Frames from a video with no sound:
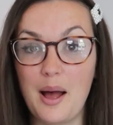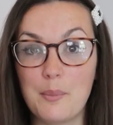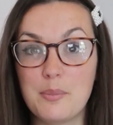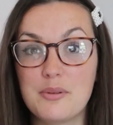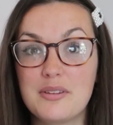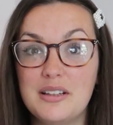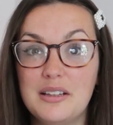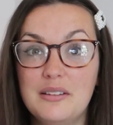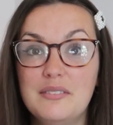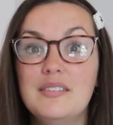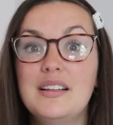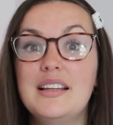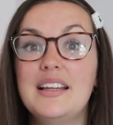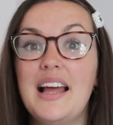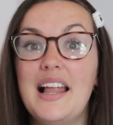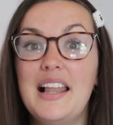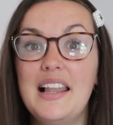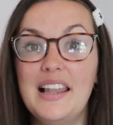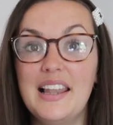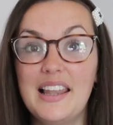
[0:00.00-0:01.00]
absolutely
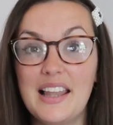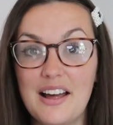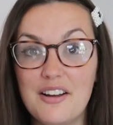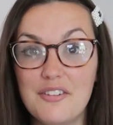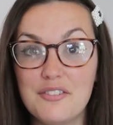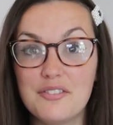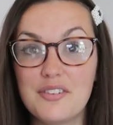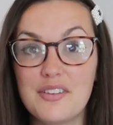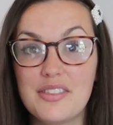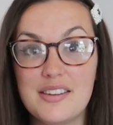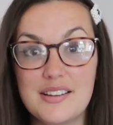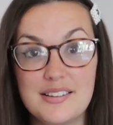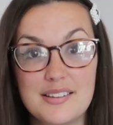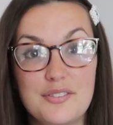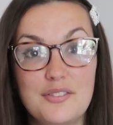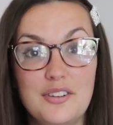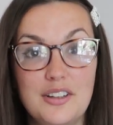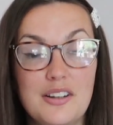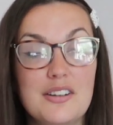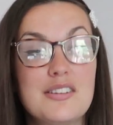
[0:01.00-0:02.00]
love
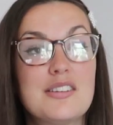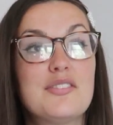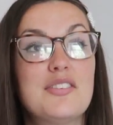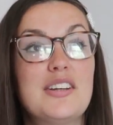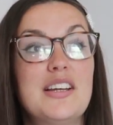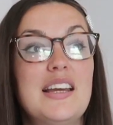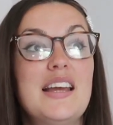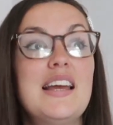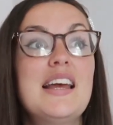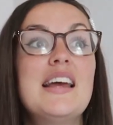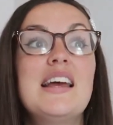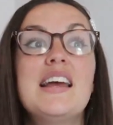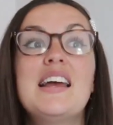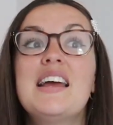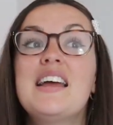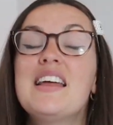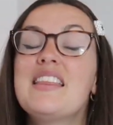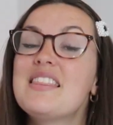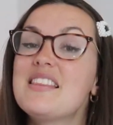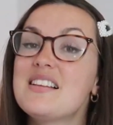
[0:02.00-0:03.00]
this philosophy.
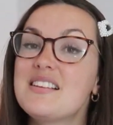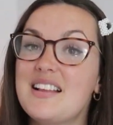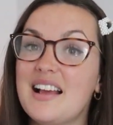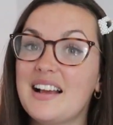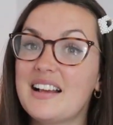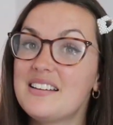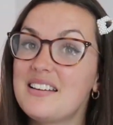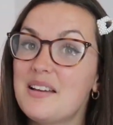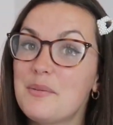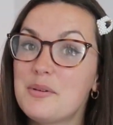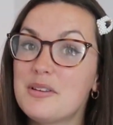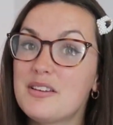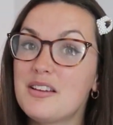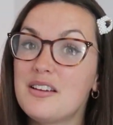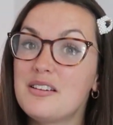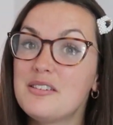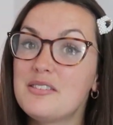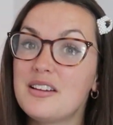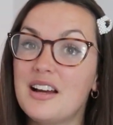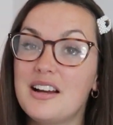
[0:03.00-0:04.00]
The second
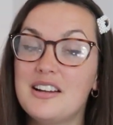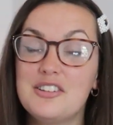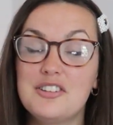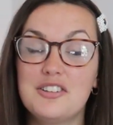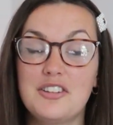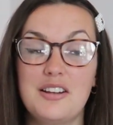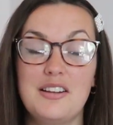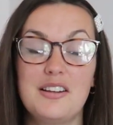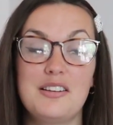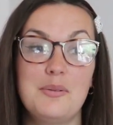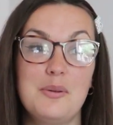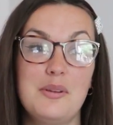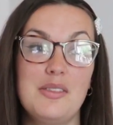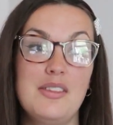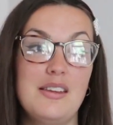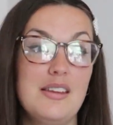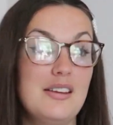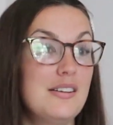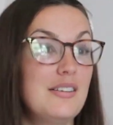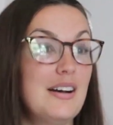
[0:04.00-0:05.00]
episode I shared with
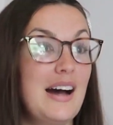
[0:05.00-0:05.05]
you